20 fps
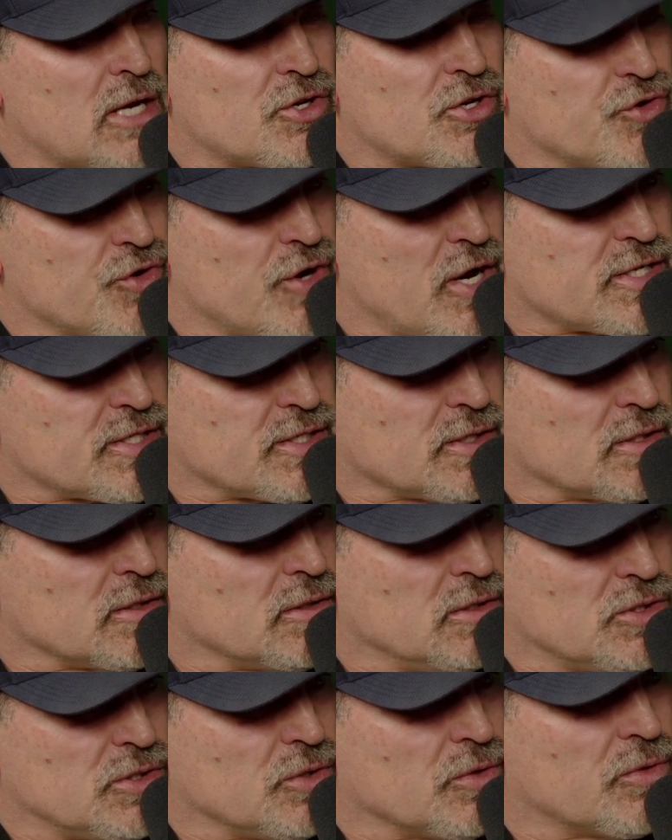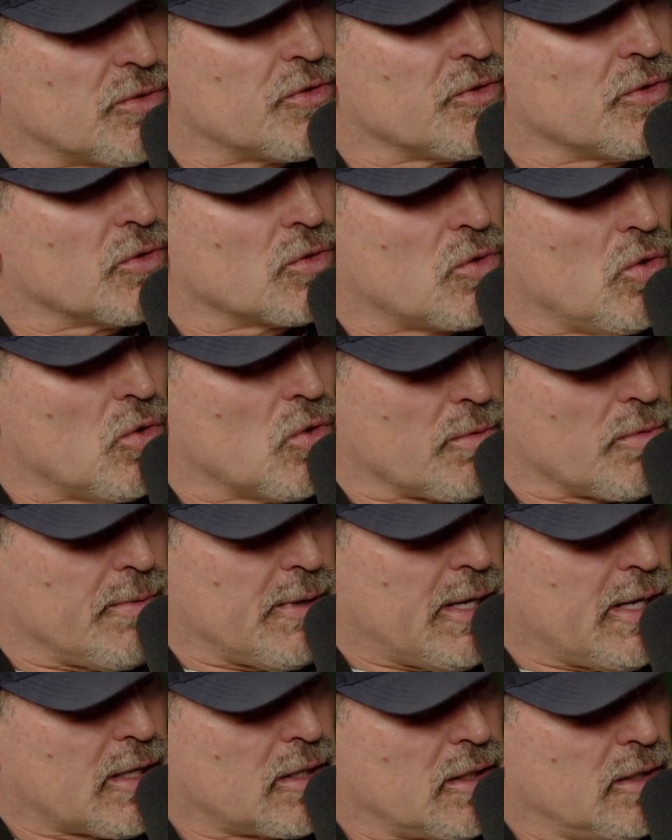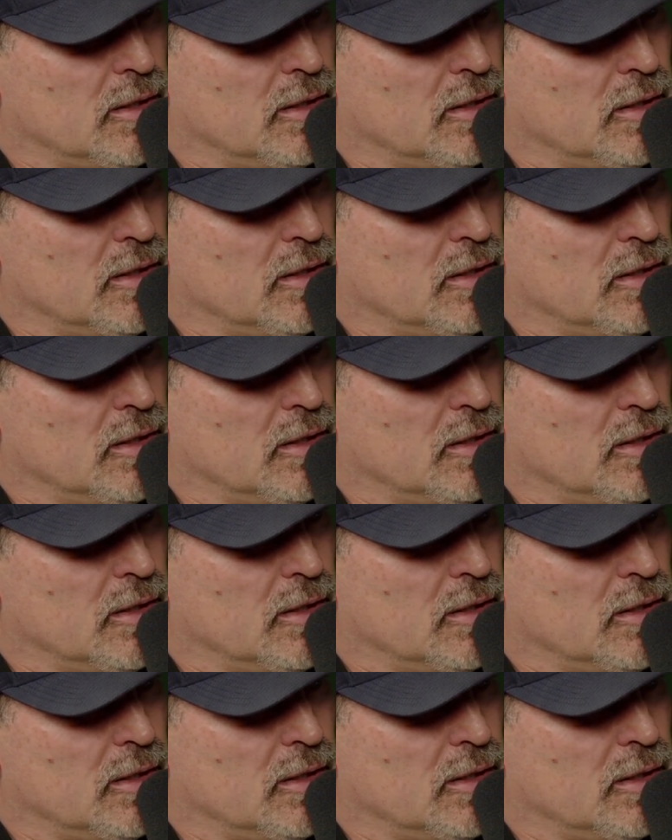dressing as your third quarterback,